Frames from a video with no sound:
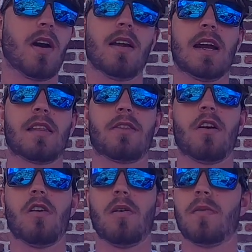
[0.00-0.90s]
where I like to
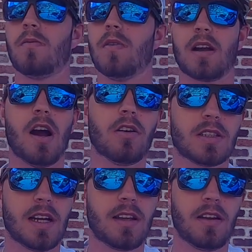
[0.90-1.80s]
throw them, what
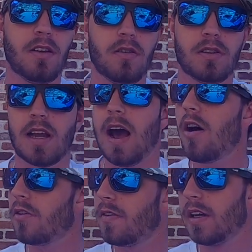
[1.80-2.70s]
colors I like to use,
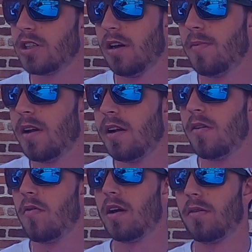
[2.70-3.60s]
how to fish them,
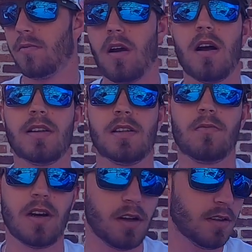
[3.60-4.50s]
and rods
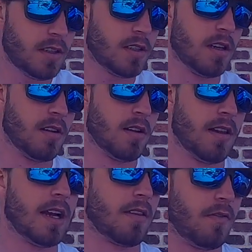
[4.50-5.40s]
and reels
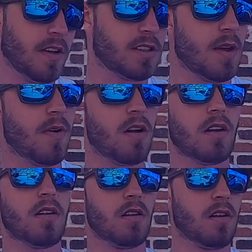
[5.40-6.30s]
I like to fish them
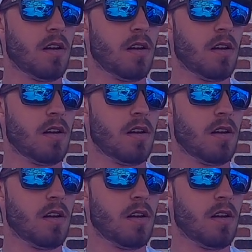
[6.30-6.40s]
on.